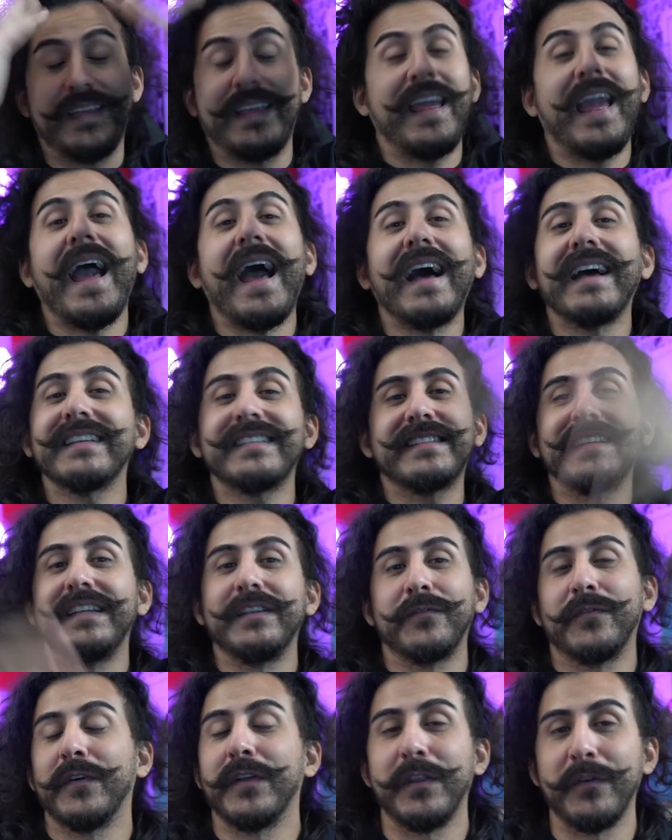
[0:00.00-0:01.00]

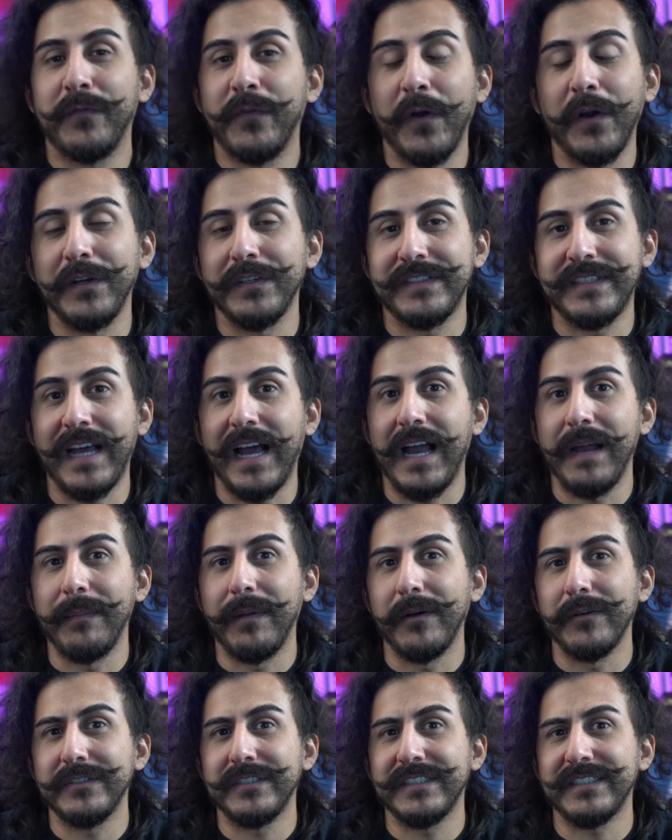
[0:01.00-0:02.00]
casting for the first time,
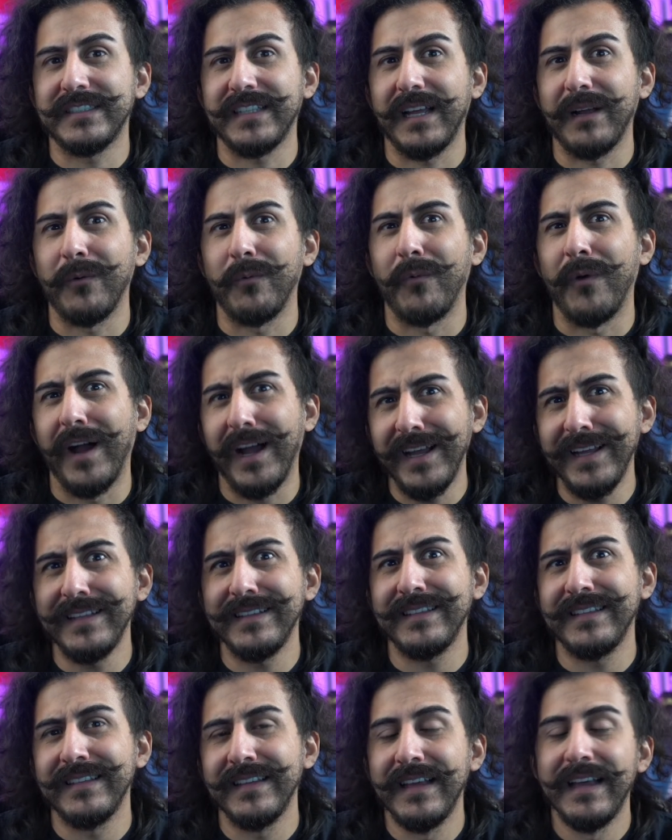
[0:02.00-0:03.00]
I was just like,
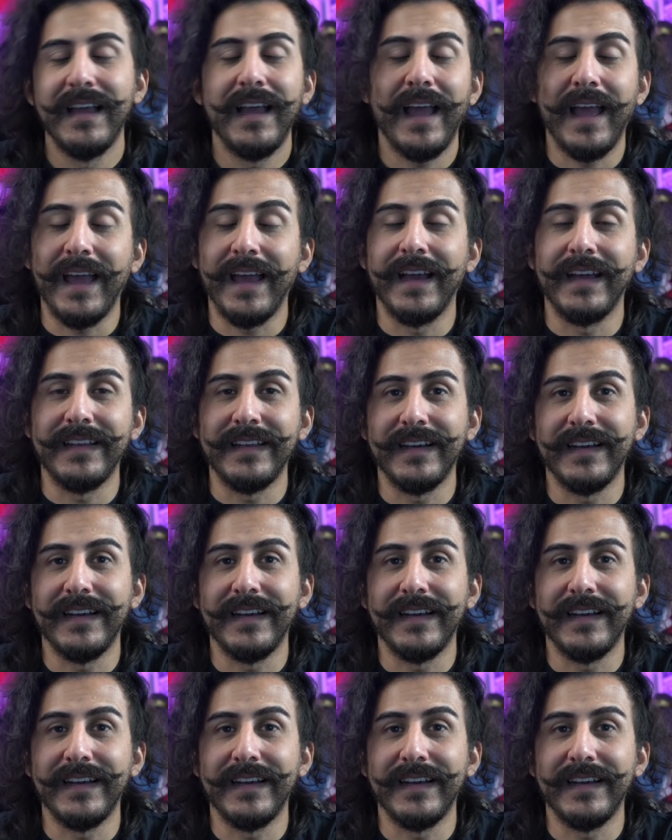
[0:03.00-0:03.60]
what? And